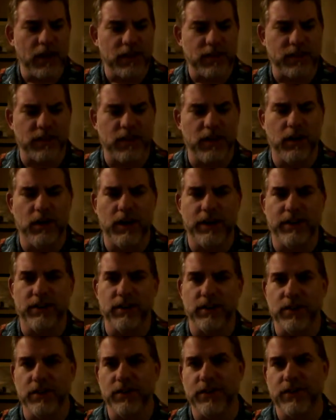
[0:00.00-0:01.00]
So I
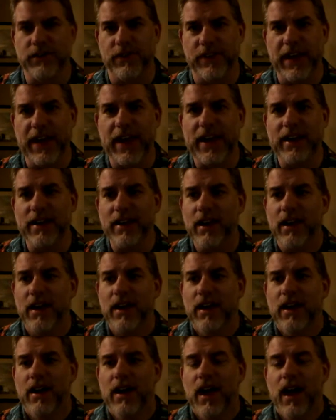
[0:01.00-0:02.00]
took notes for that.
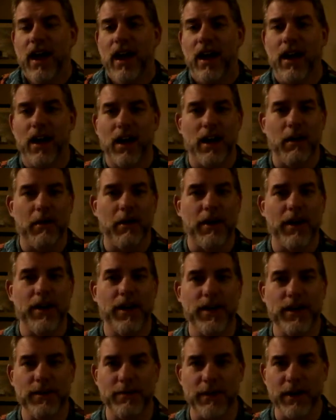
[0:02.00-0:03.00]

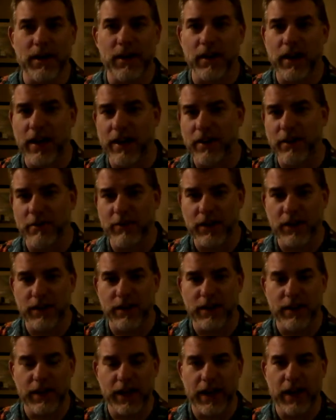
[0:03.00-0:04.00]
Spent a lot of the
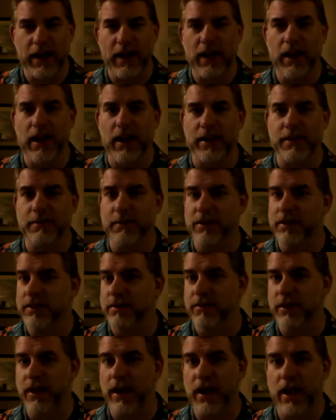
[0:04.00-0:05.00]
middle of the day. I spent
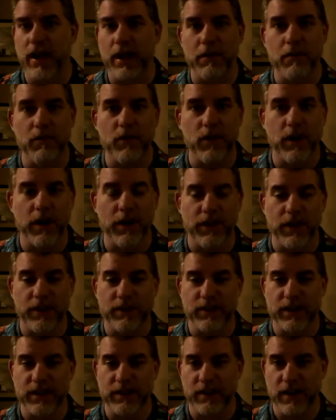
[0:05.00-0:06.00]
some time with
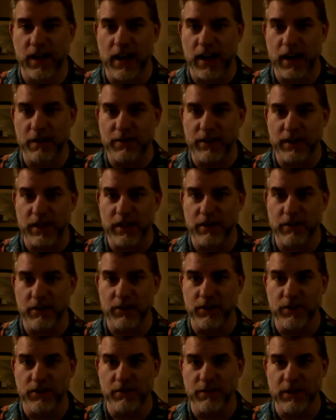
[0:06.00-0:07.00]
Jason Hobbs, and he
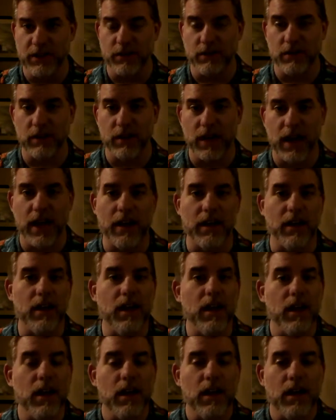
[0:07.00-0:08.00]
introduced me to a lot
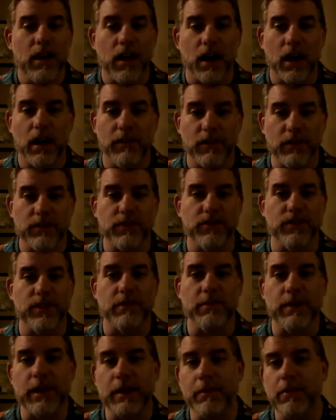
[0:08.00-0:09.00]
of
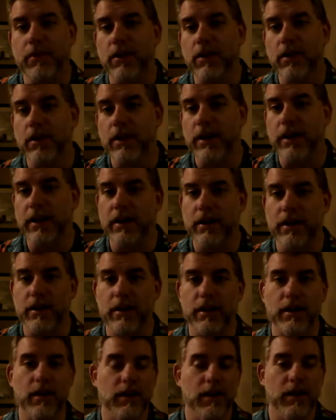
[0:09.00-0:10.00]
interesting people
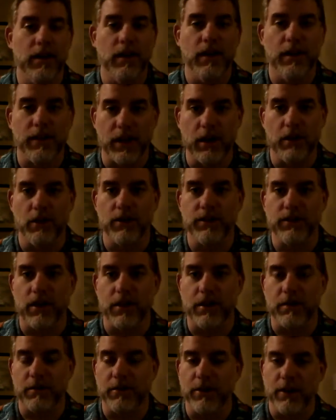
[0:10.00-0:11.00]
in the
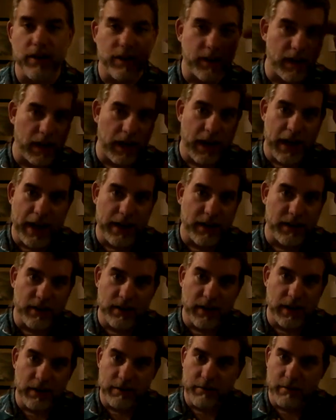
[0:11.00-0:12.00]
OSR community that I hadn't
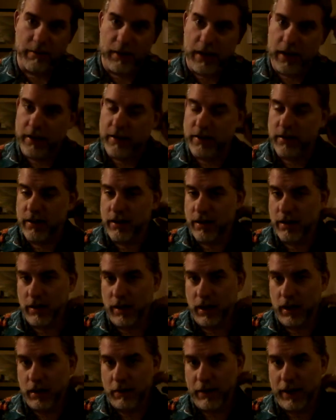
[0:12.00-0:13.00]
yet met.
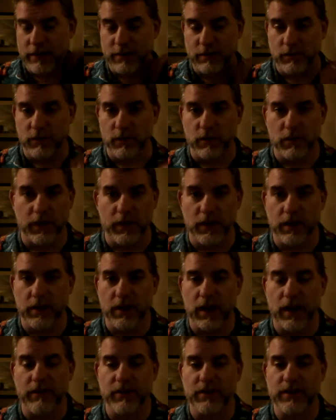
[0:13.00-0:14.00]
Had some really good
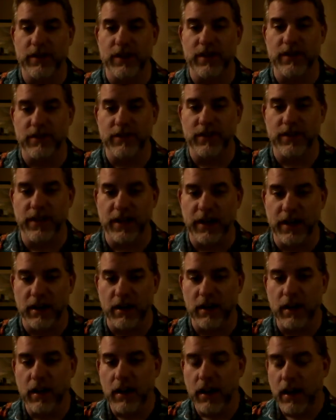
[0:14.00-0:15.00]
conversations
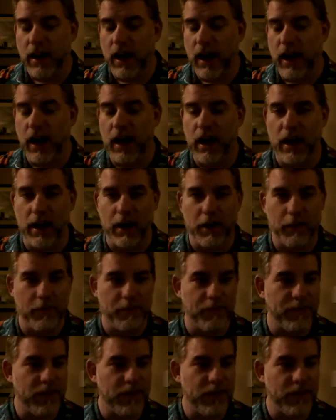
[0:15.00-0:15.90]
there. I